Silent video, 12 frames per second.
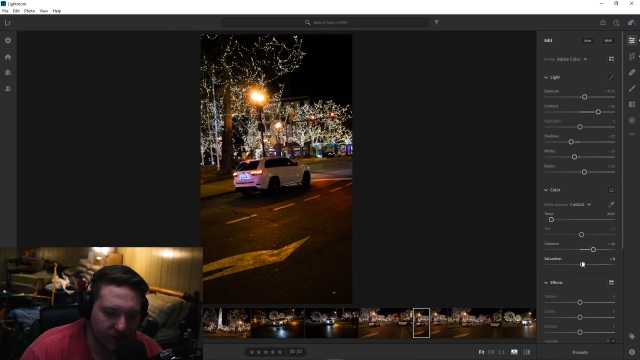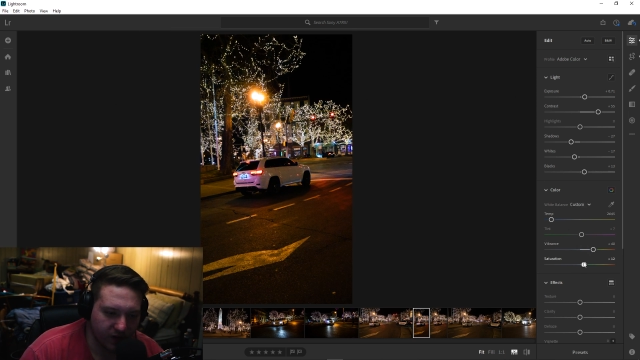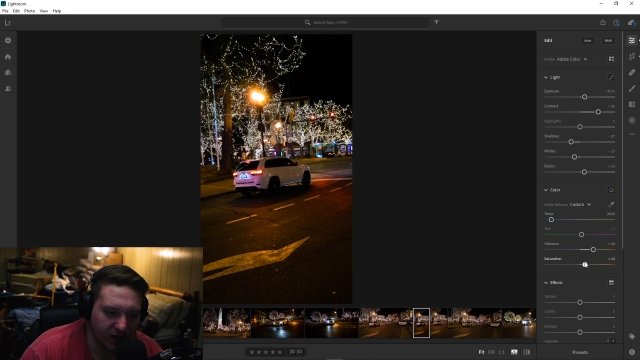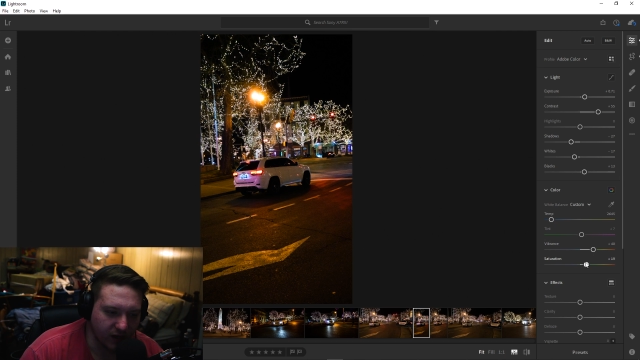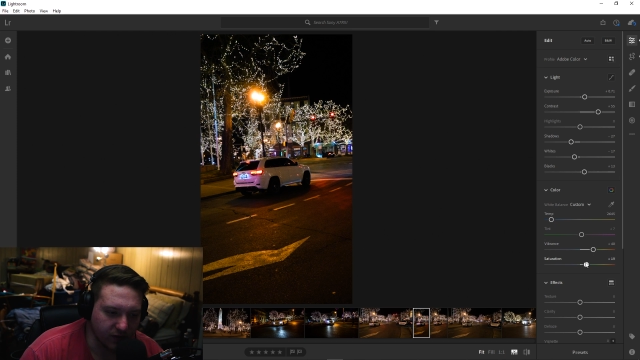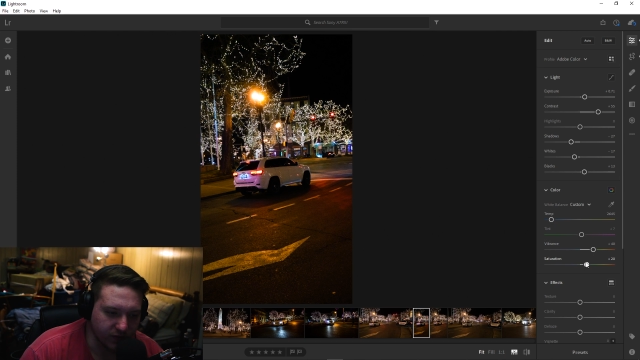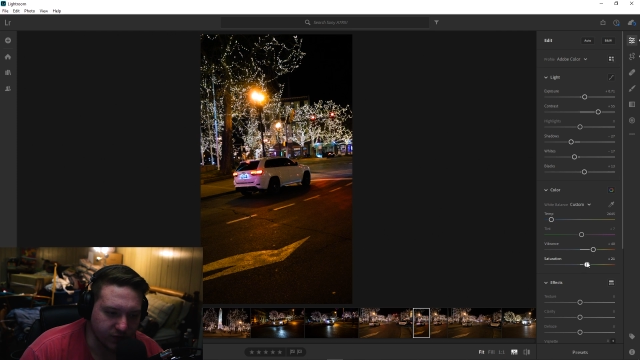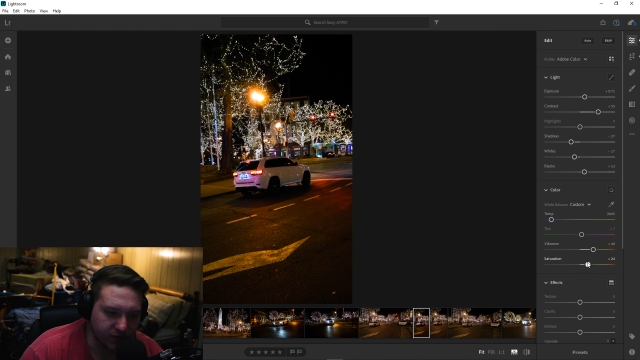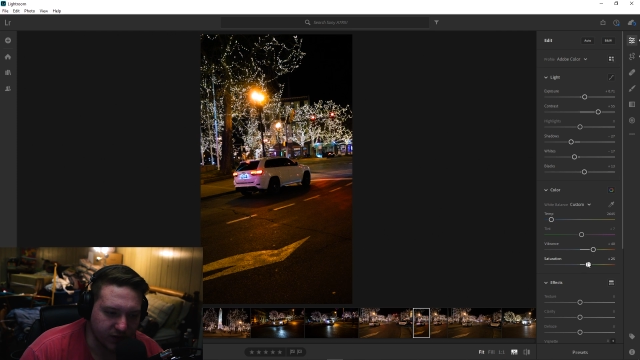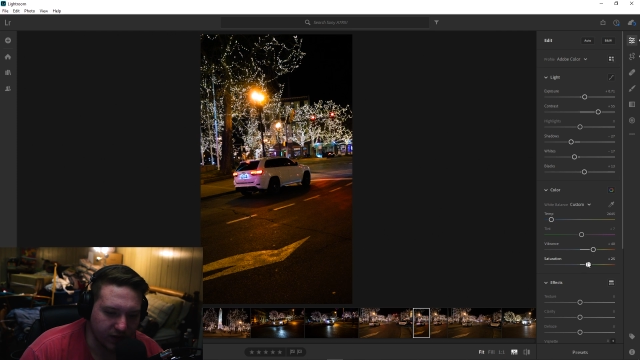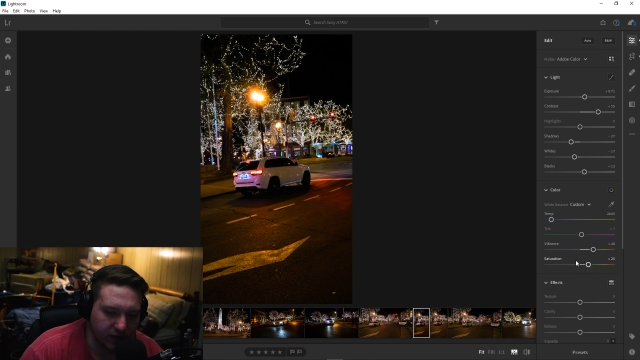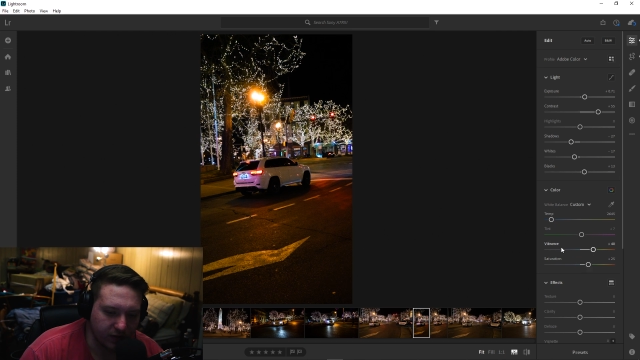colors
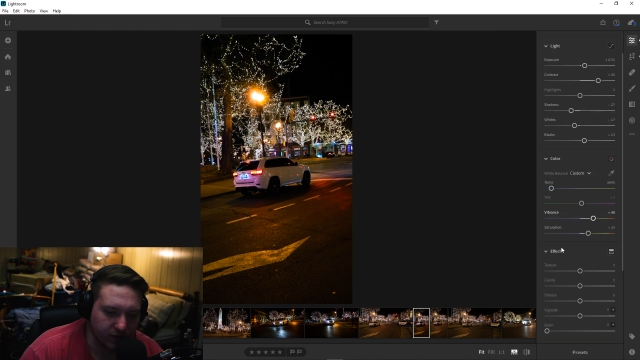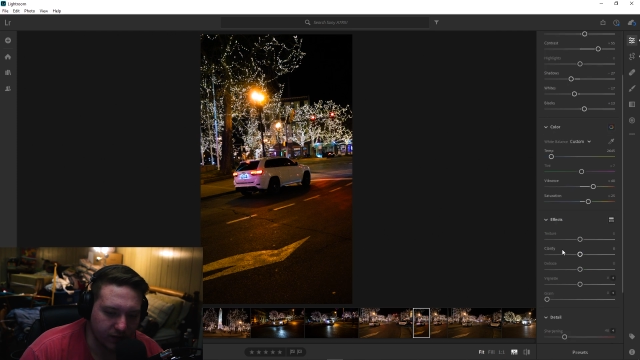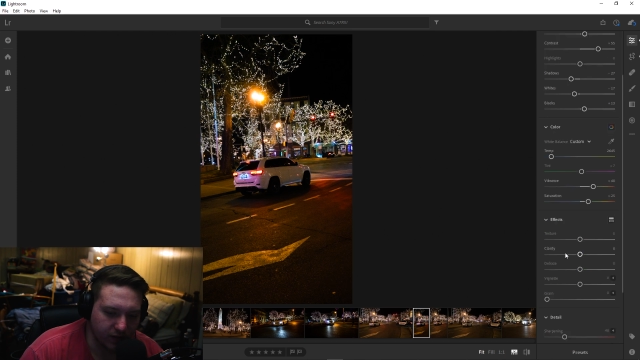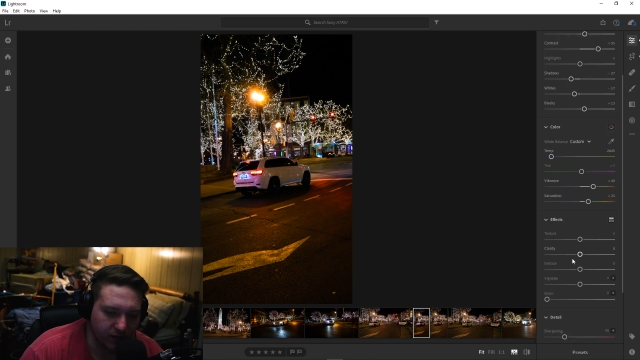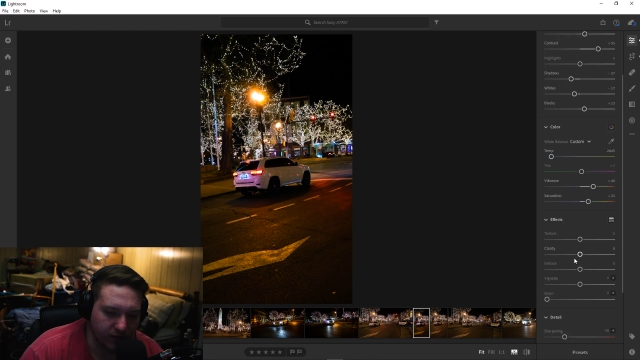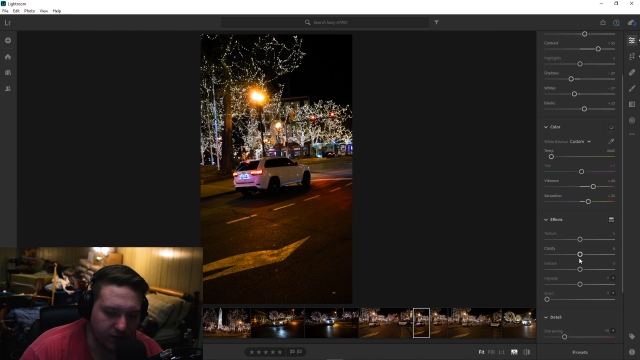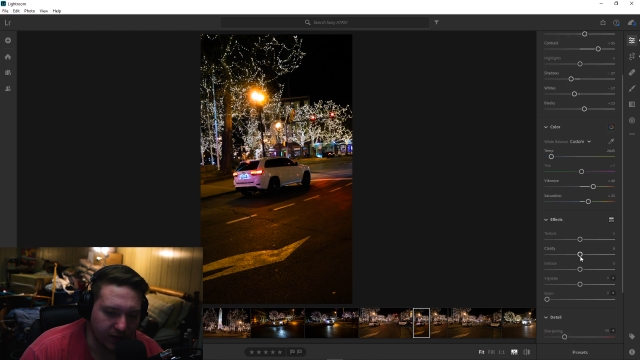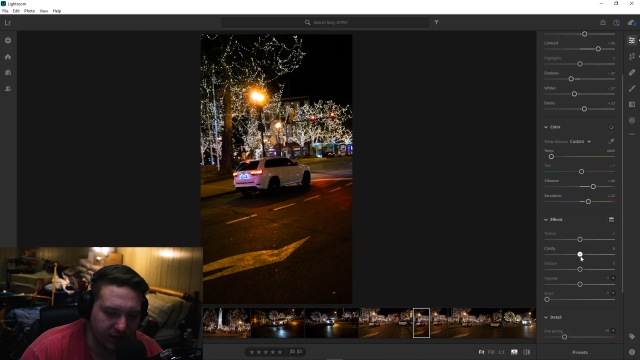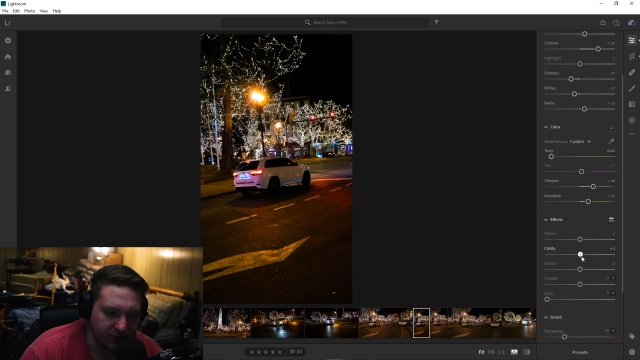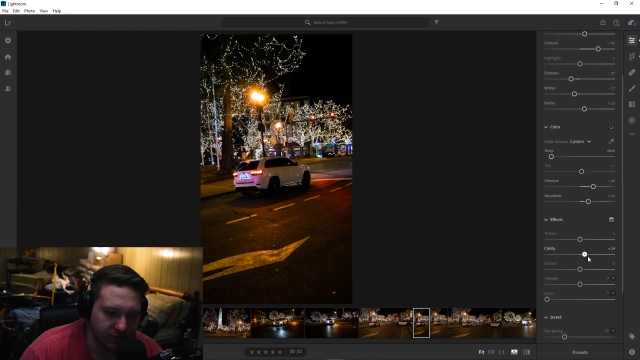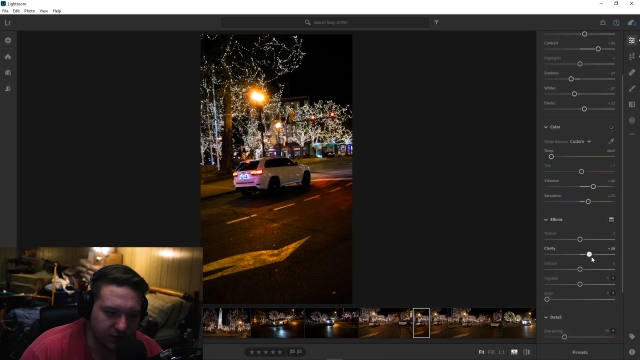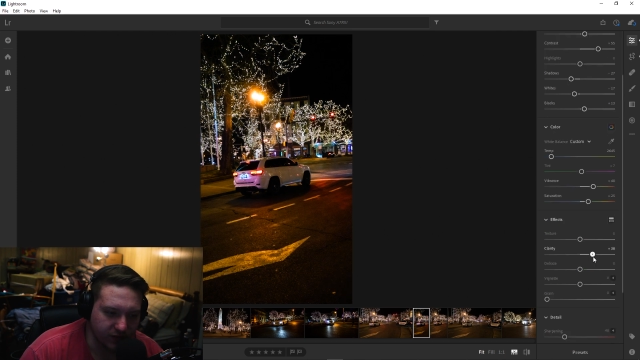and
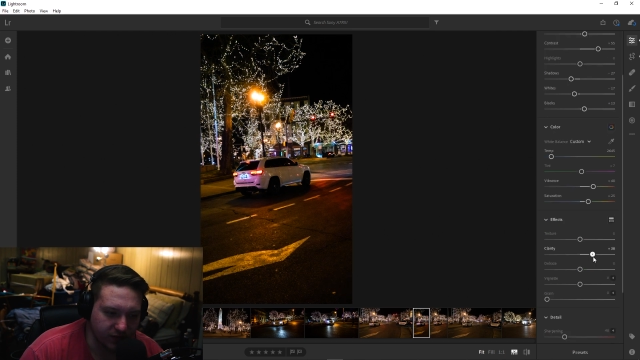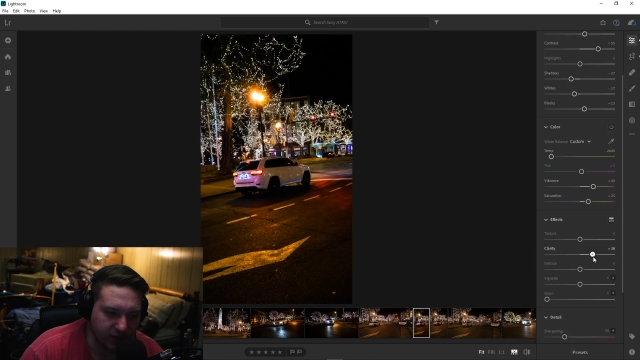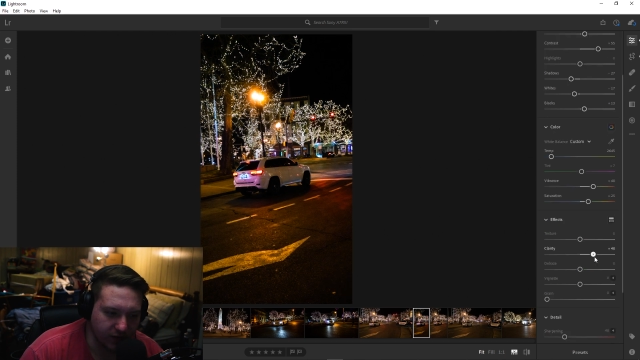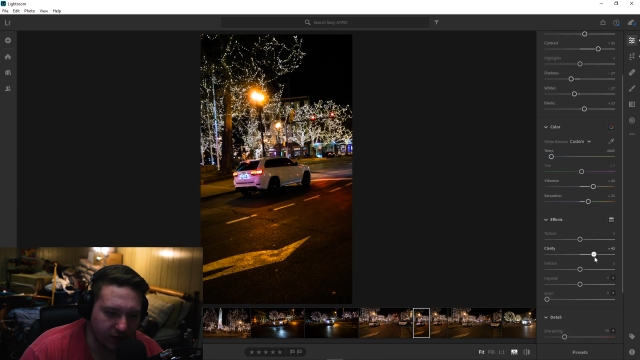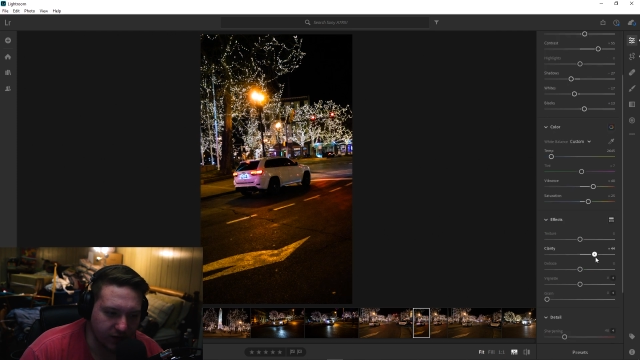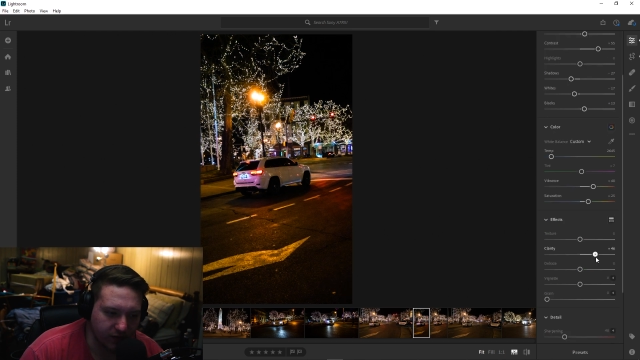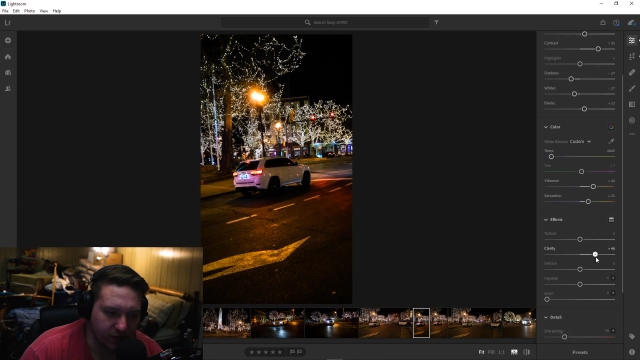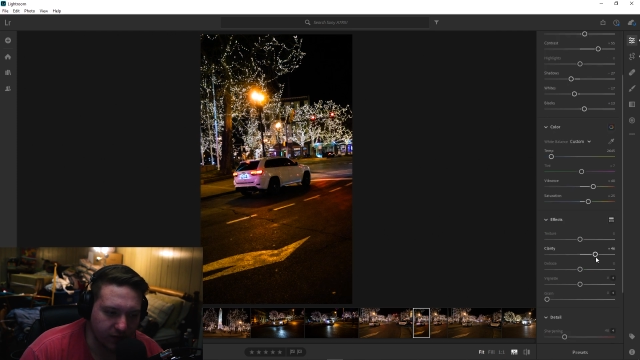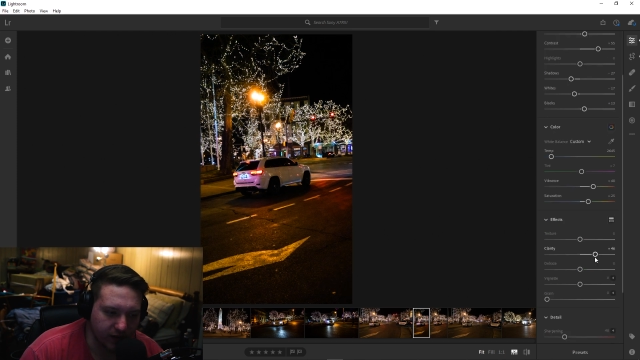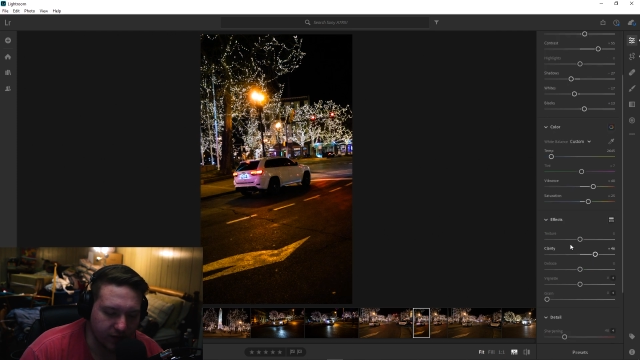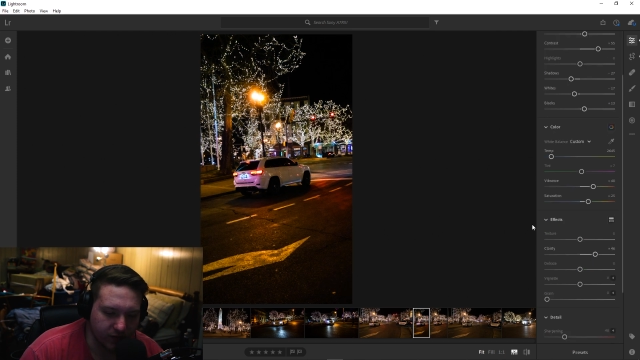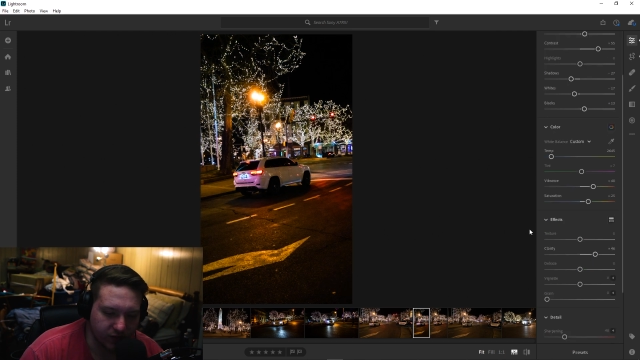textures and clarity and all
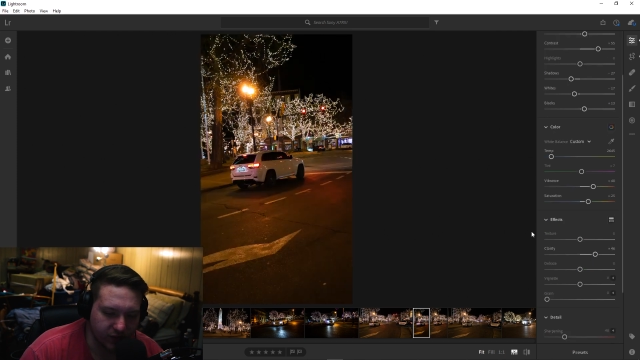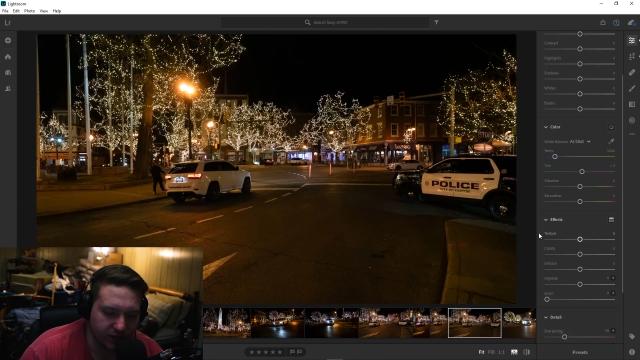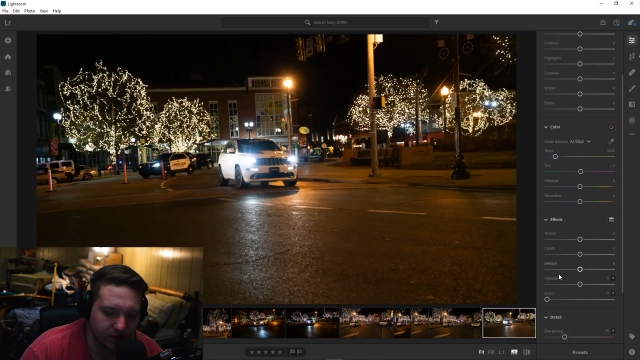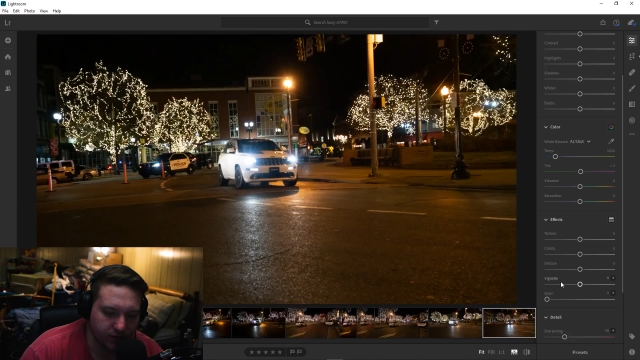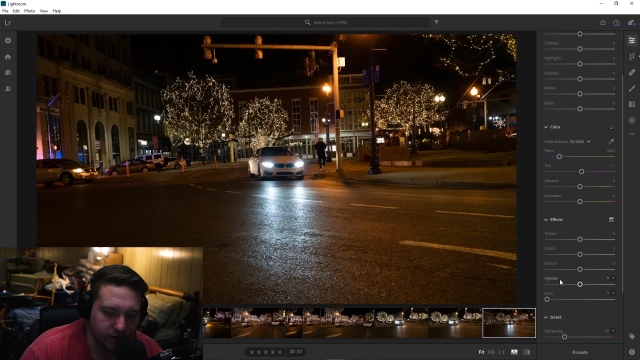that good shit.